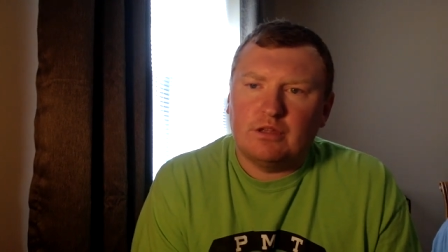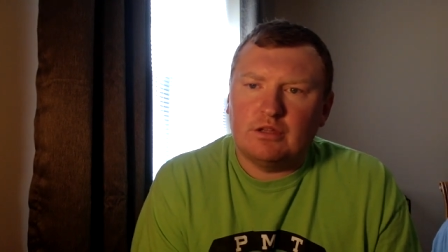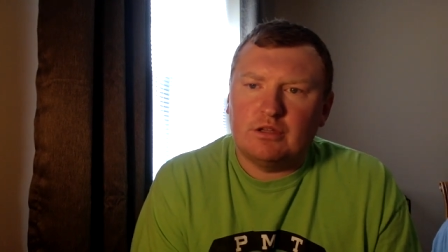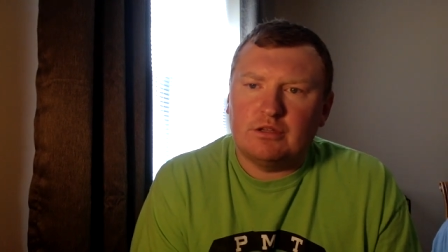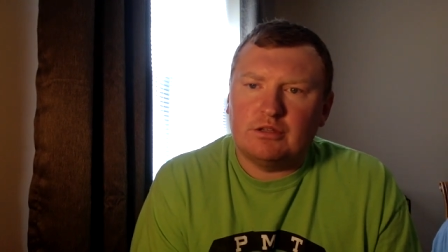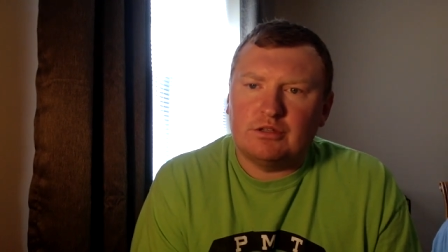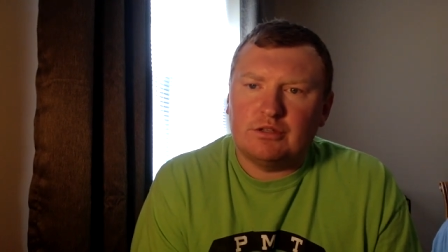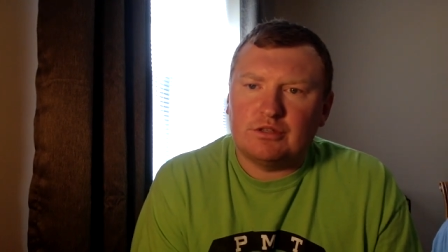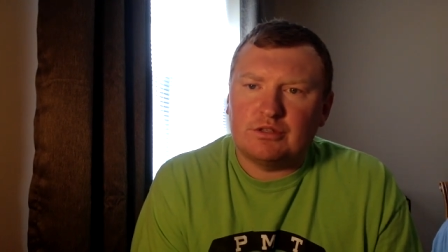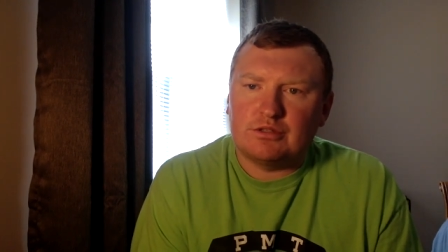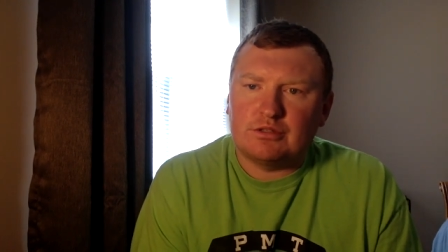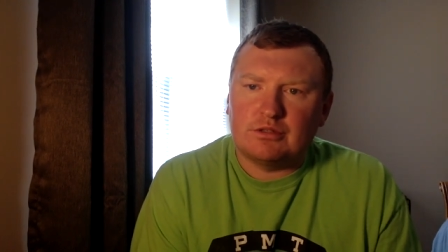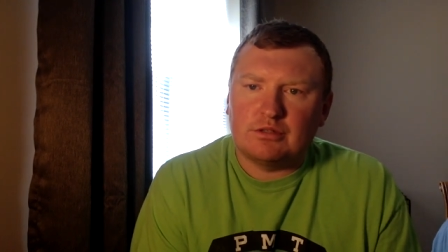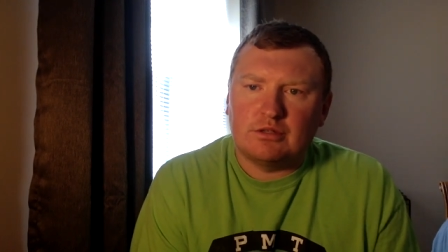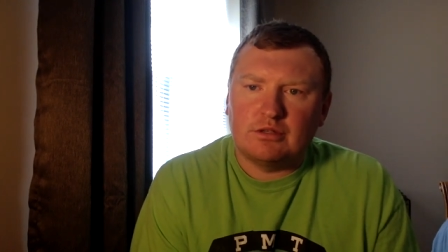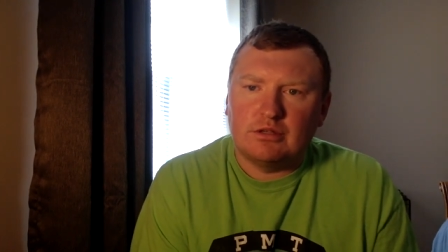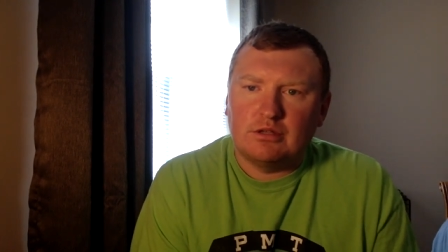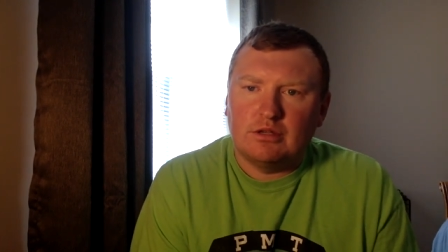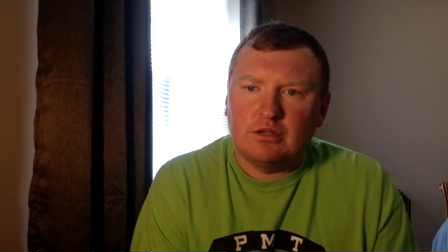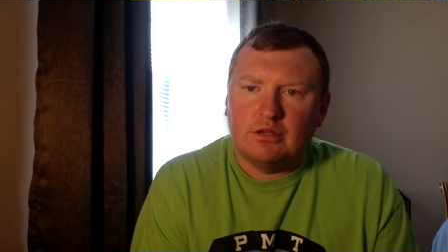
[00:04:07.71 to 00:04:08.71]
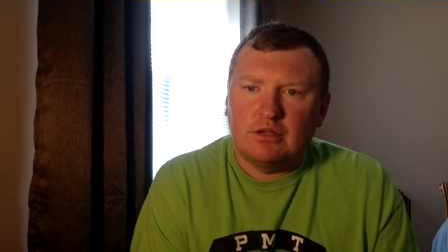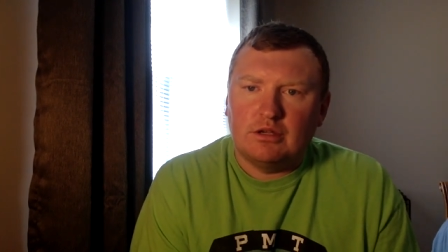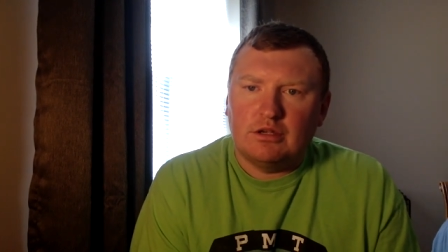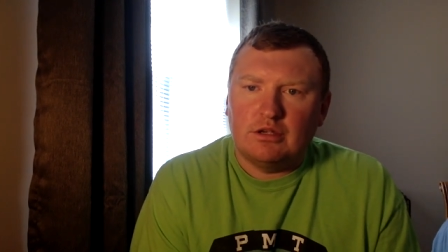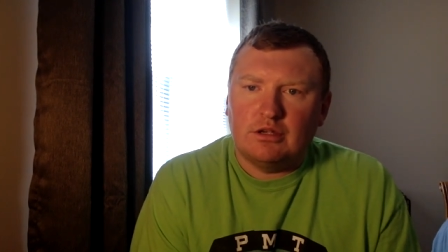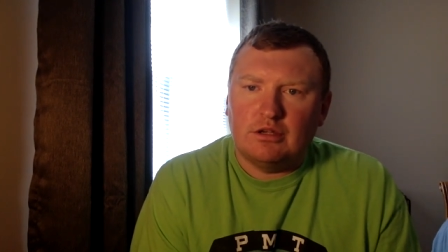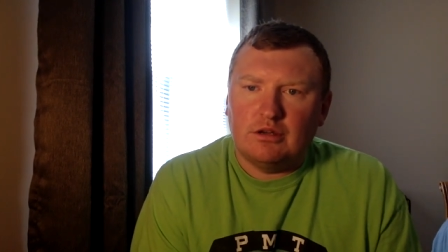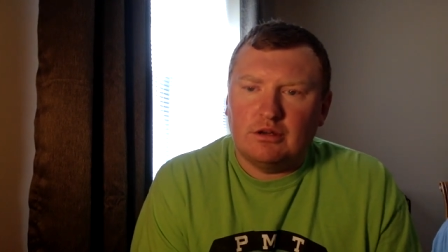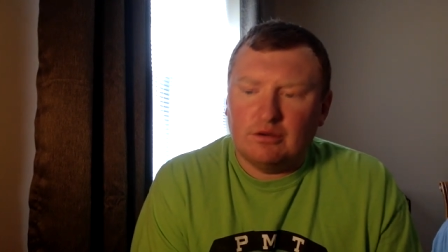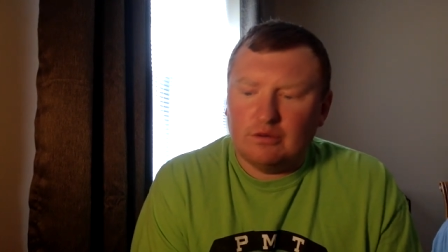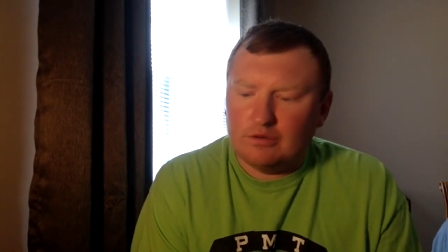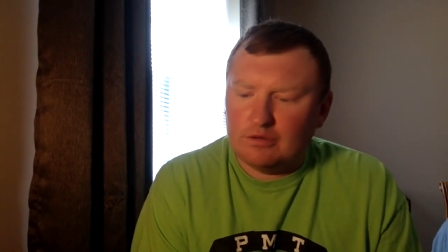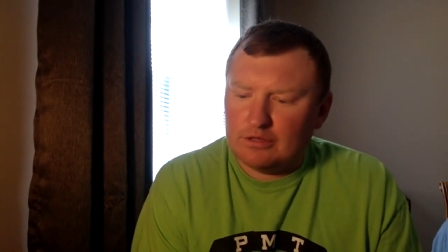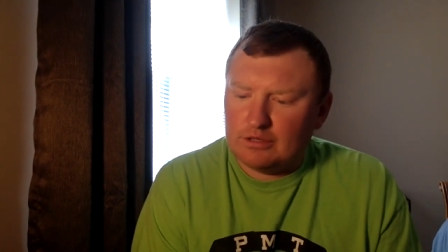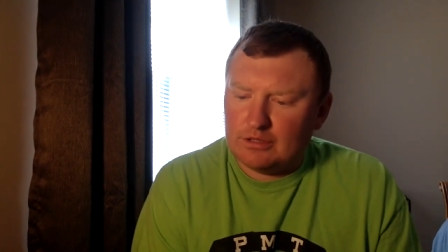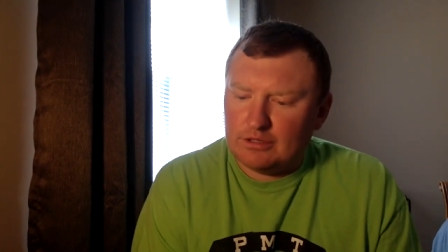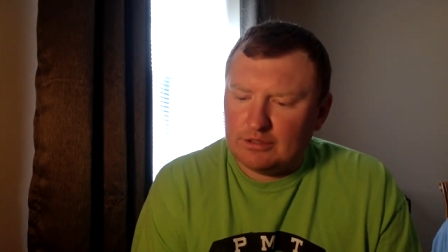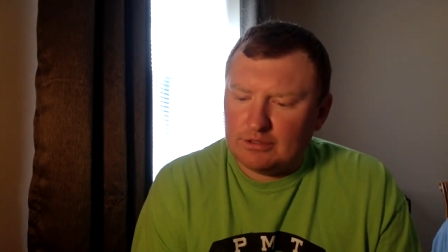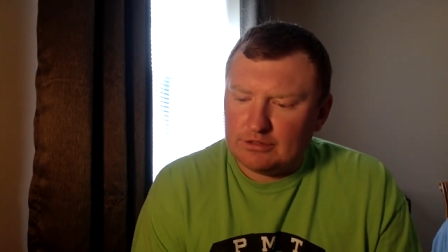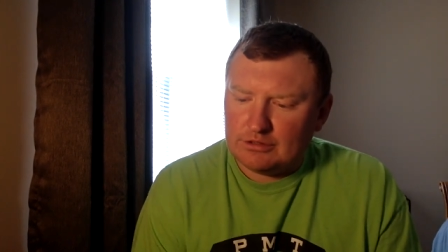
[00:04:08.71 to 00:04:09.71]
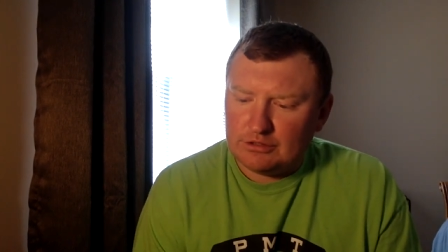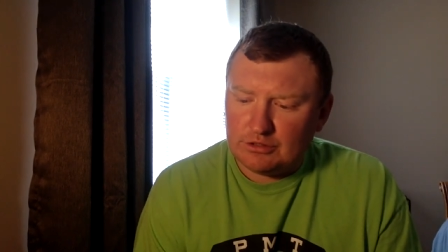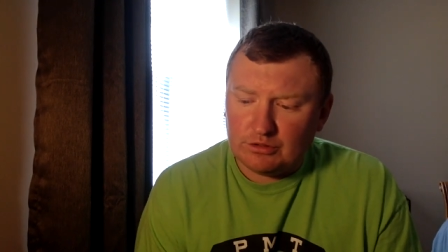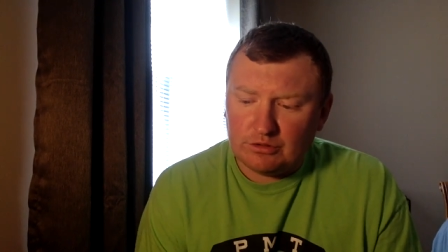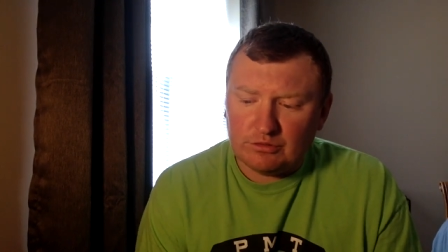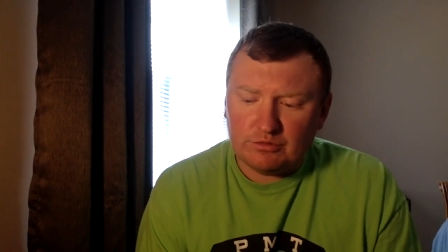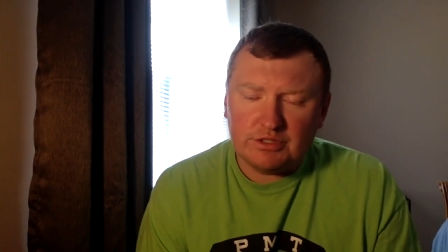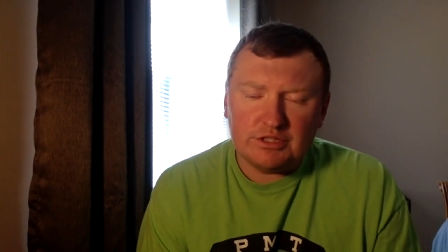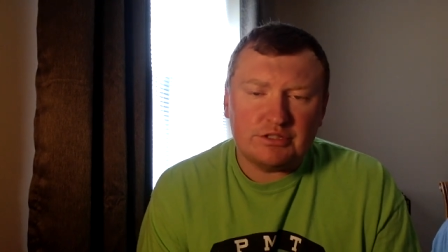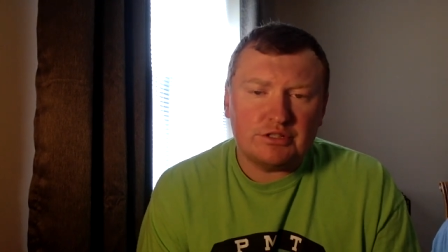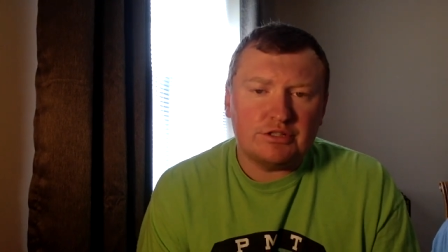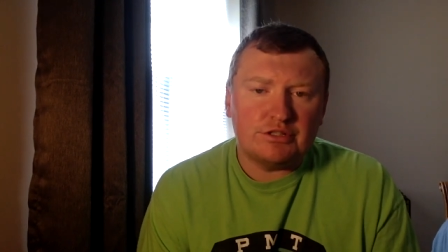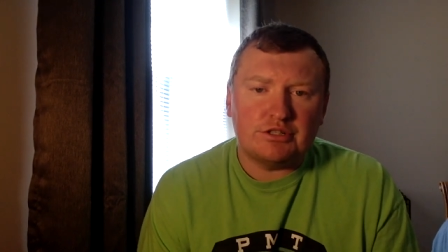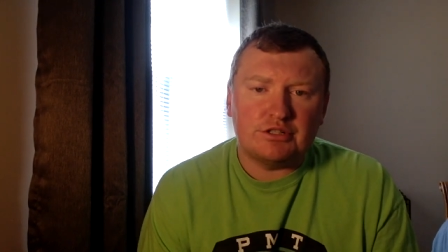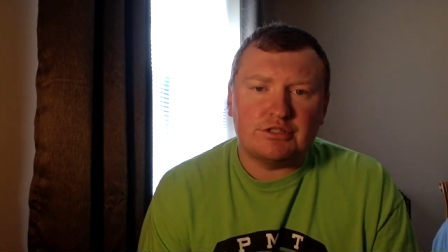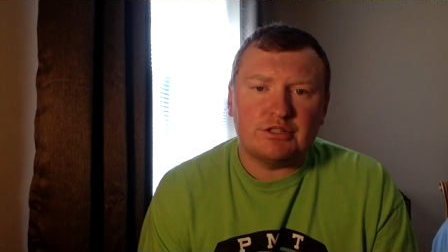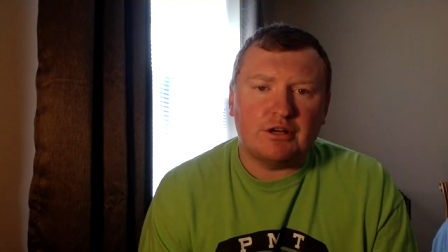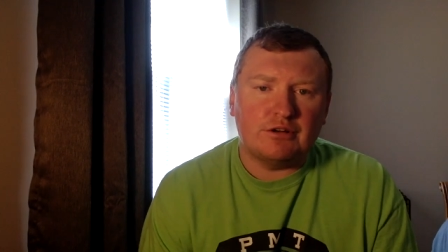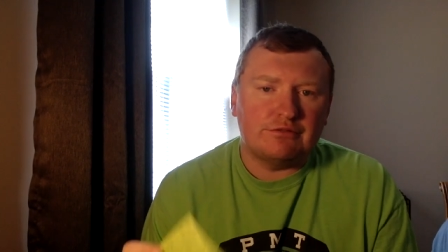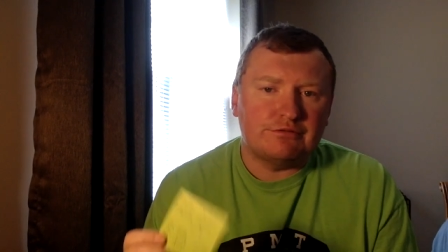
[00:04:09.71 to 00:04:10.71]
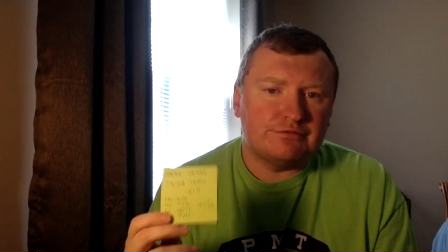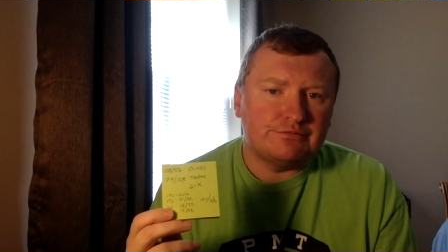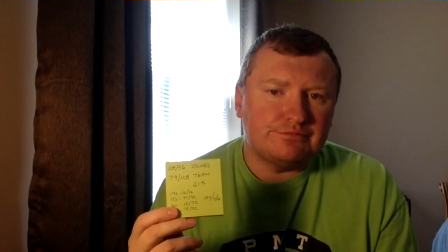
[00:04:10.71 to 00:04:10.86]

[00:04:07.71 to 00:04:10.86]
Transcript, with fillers: and just you know, uh, do the research yourself.